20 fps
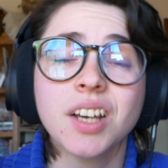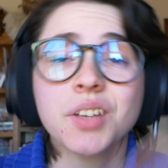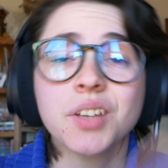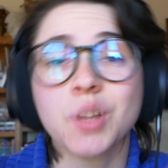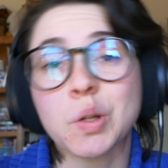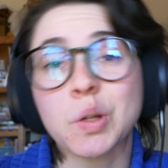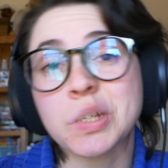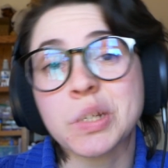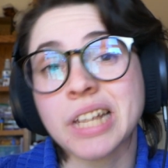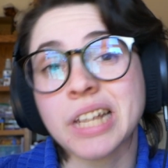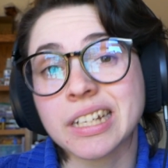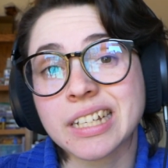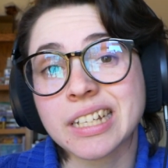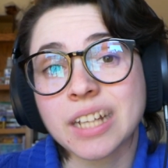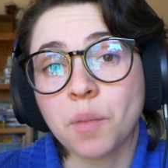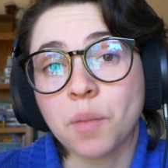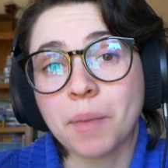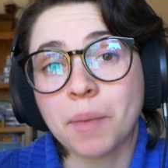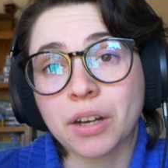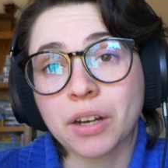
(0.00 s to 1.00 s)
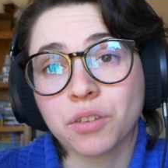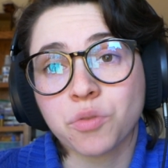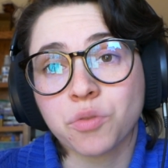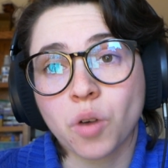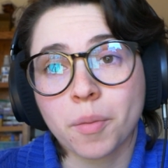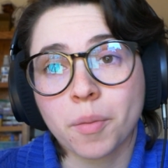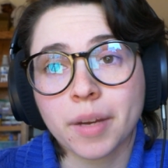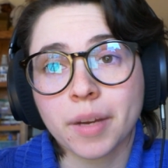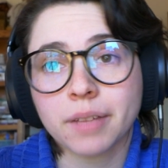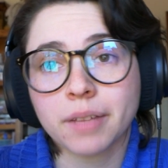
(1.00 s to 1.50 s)
Those tend to sell better
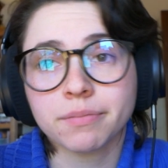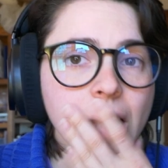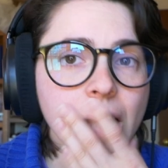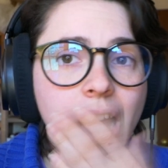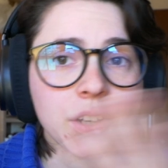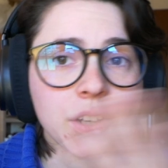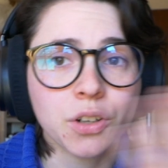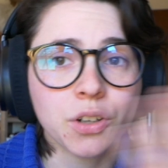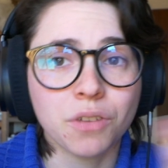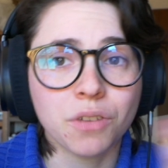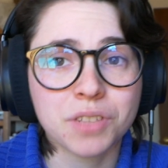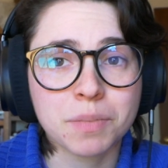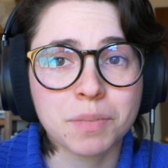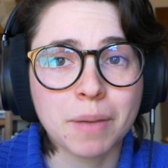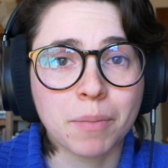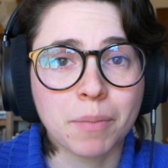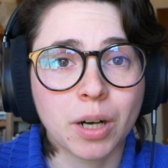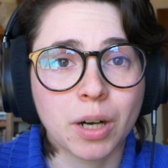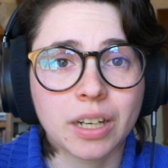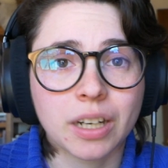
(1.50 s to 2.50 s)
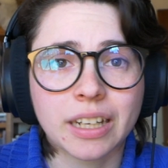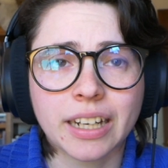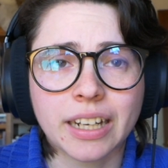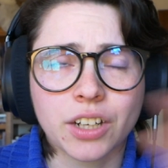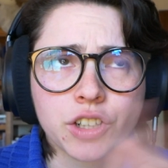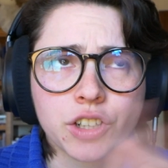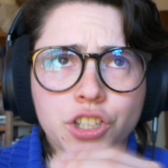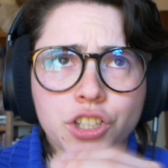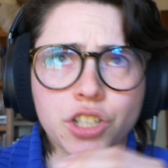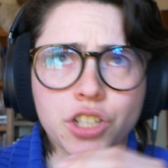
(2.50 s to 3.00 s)
for me. I don't know if it's my
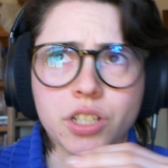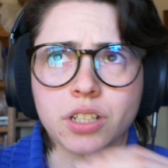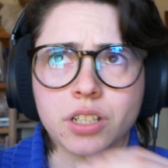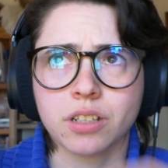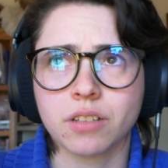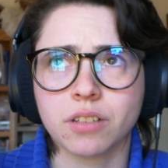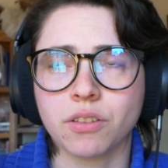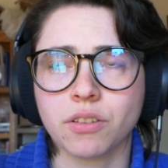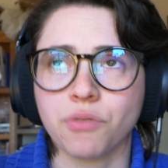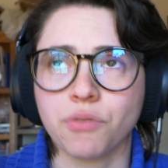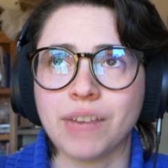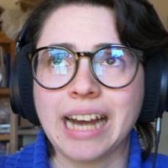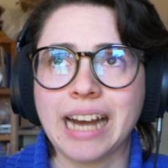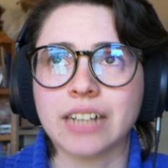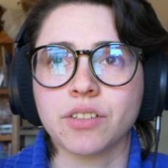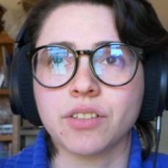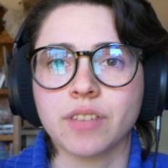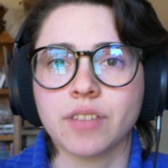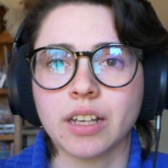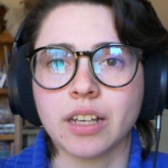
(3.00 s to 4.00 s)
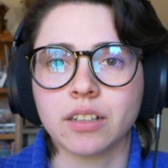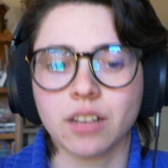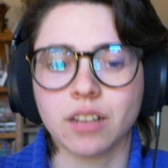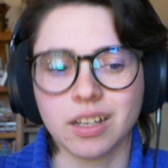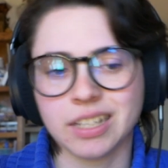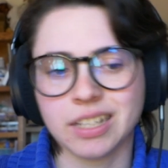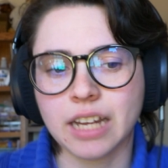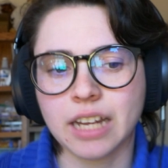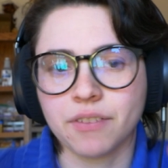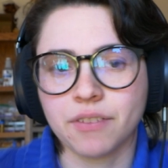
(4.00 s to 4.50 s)
marketing or just the fact that
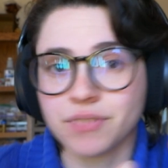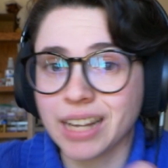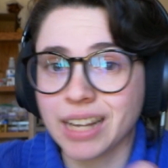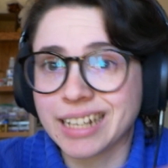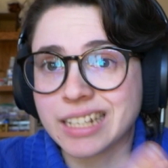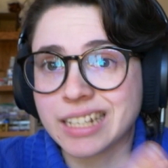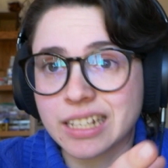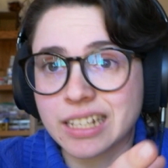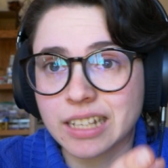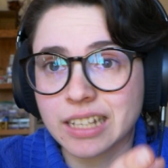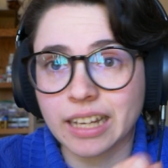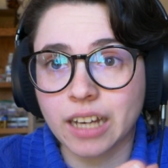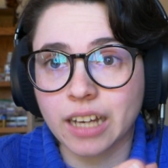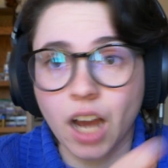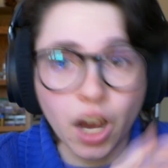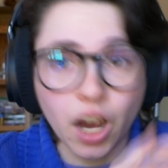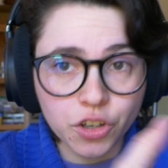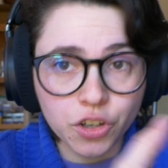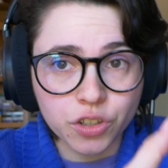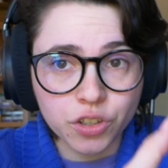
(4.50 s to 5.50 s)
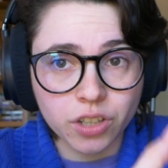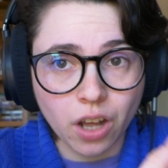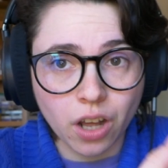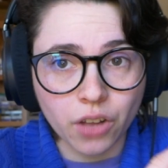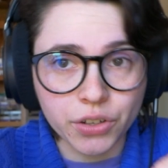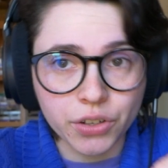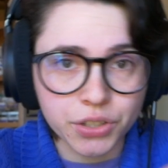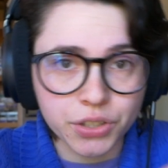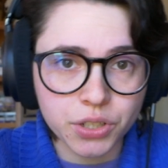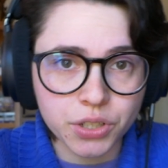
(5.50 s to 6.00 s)
a set of dice is like
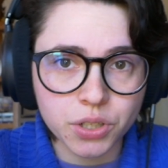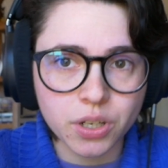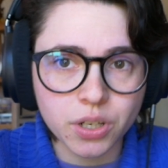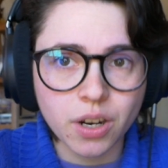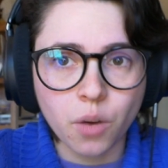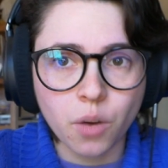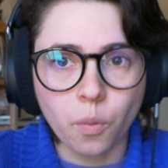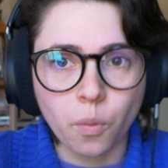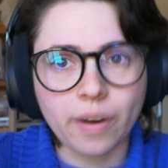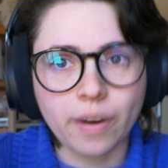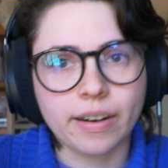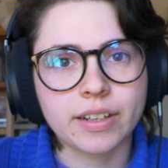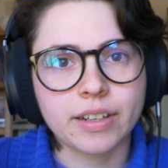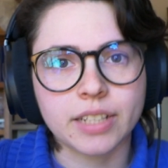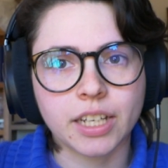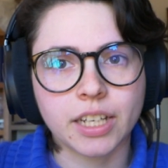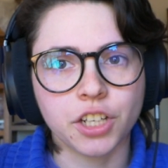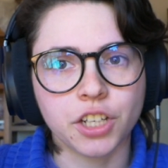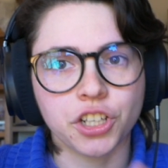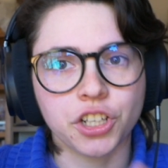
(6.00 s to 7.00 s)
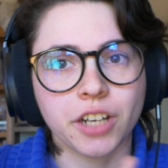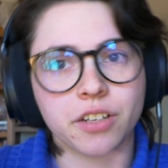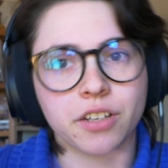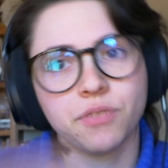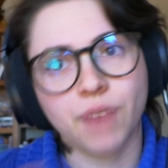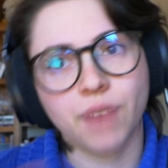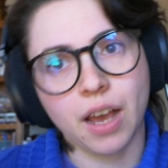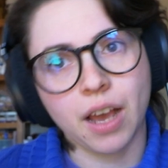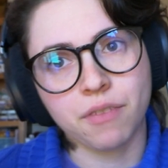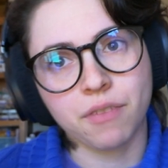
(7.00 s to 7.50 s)
$100, whereas a keychain
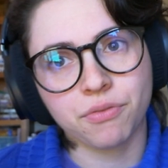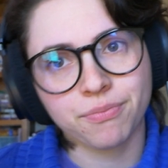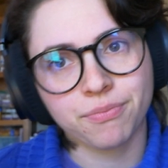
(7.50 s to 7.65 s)
is $5.